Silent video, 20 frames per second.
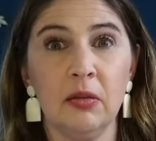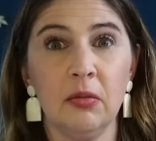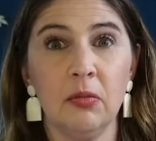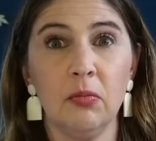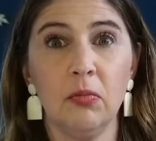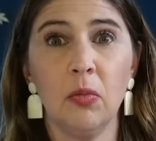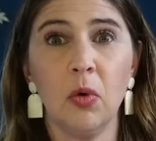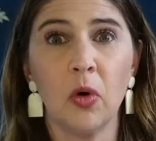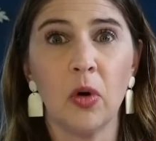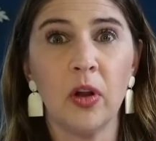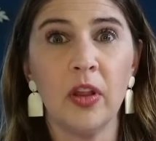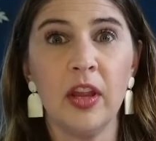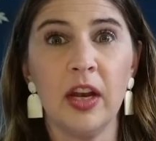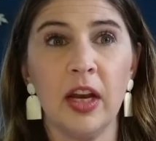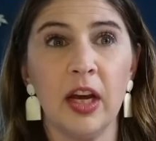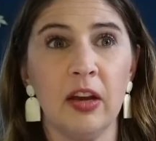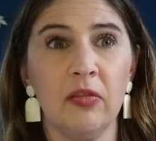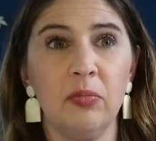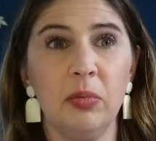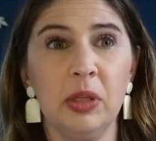more than
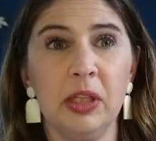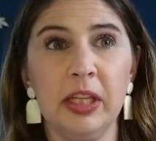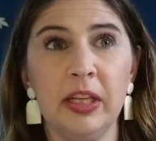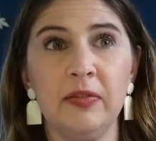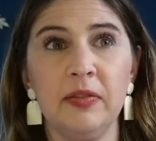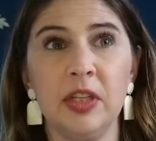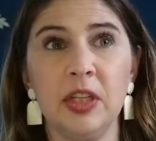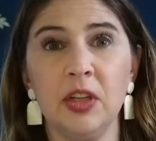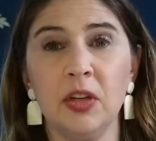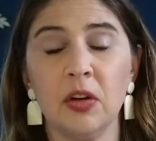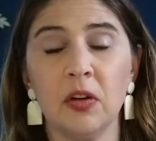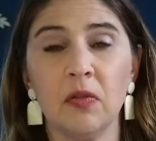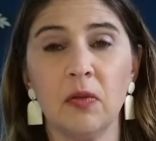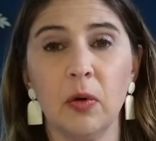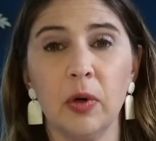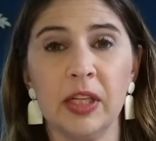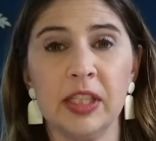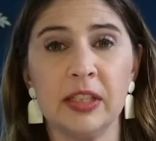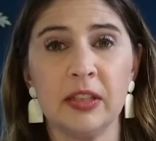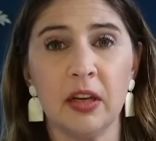I've believed in your
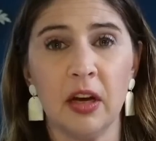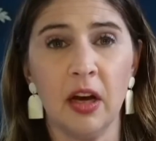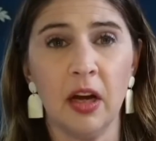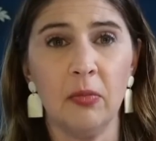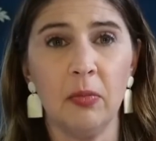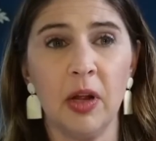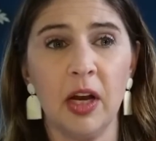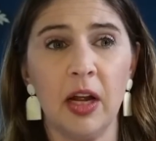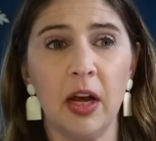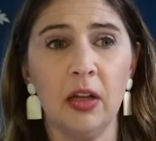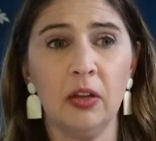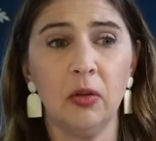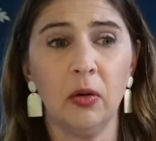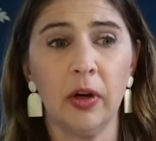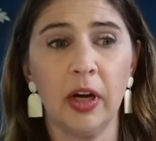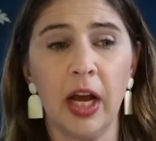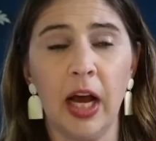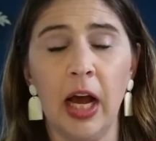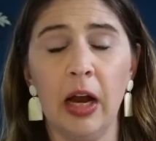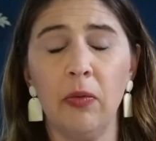voice, God. But
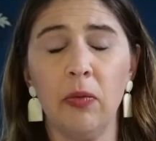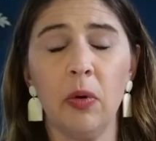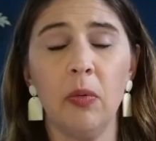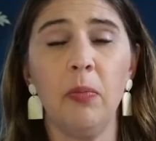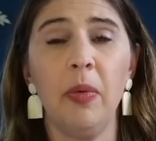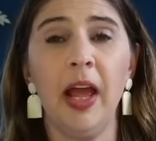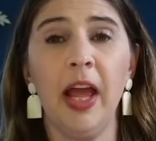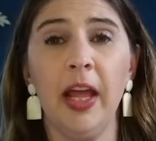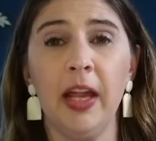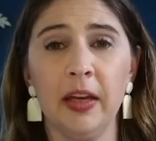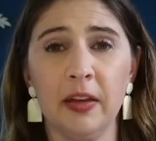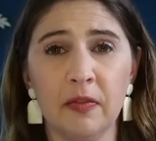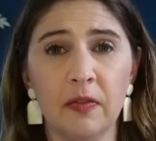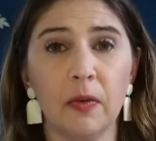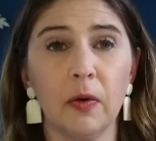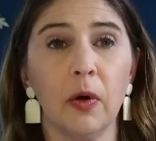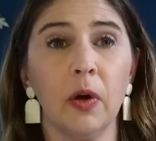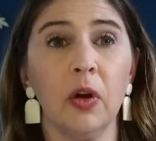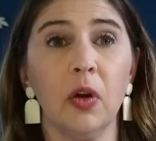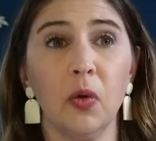Lord, I repent
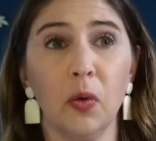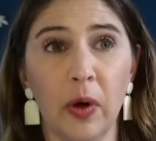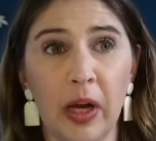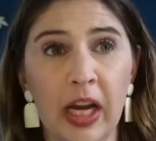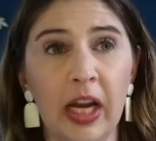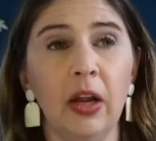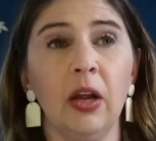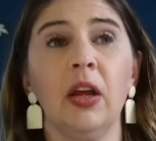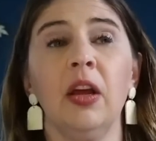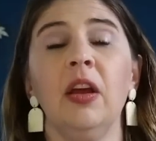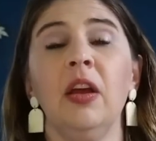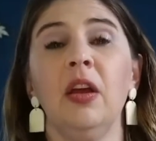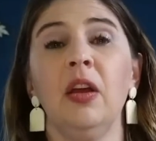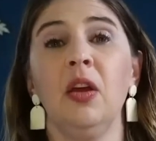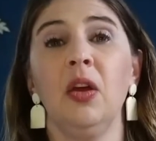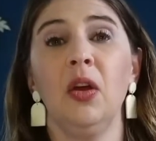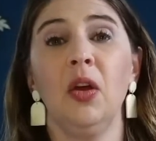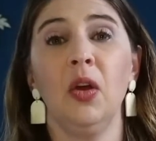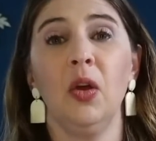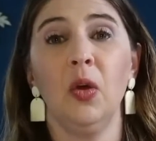for agreeing
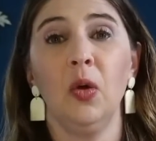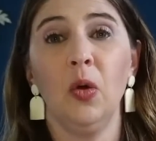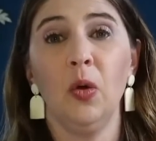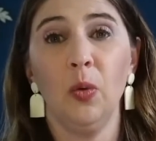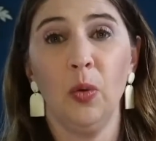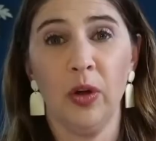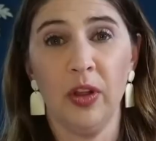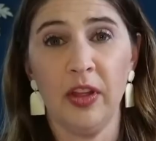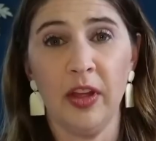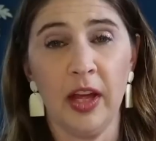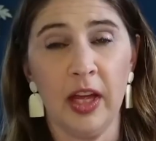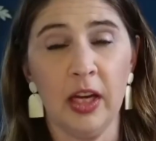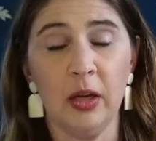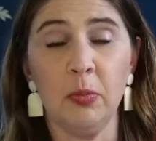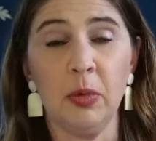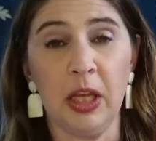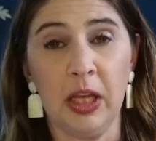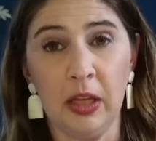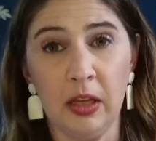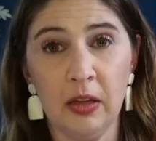with the
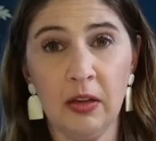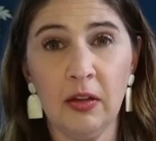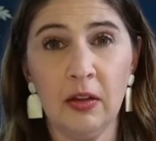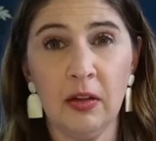enemy.